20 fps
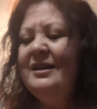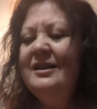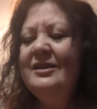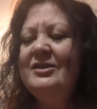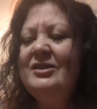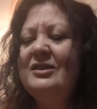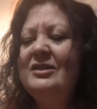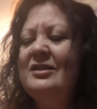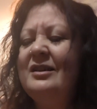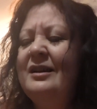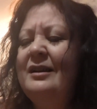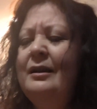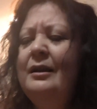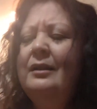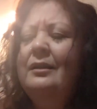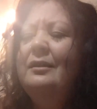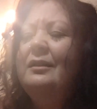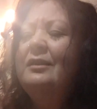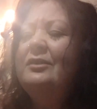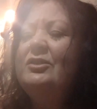She,
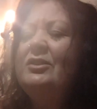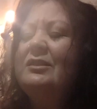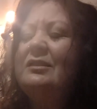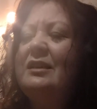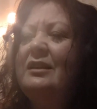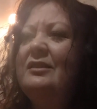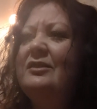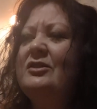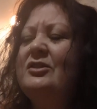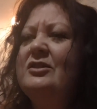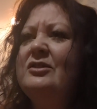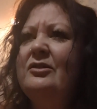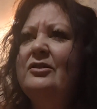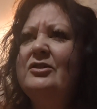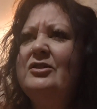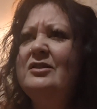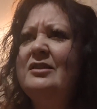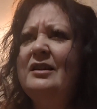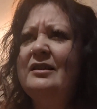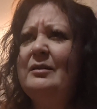she's and she's not
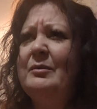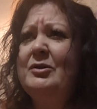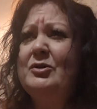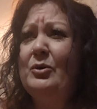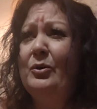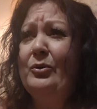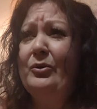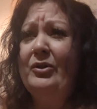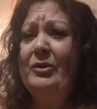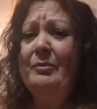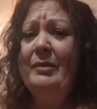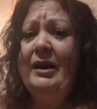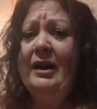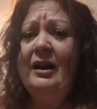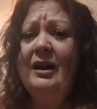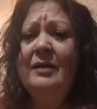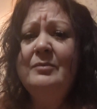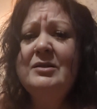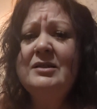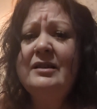she's not that much older than
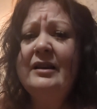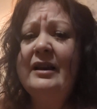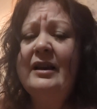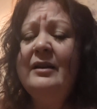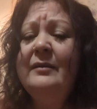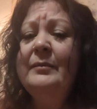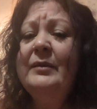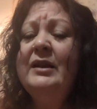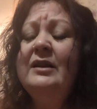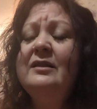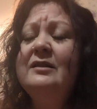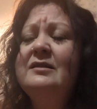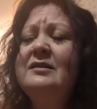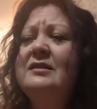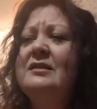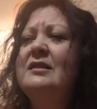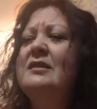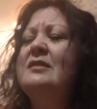me. I'm just like this is